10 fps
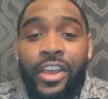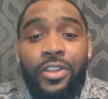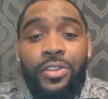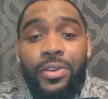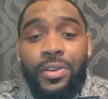
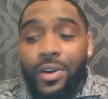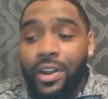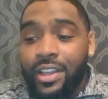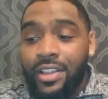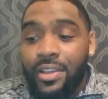New York,
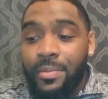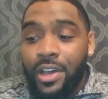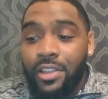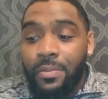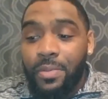and some
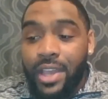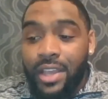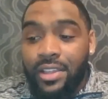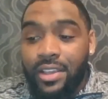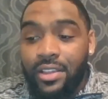other
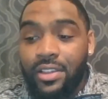places.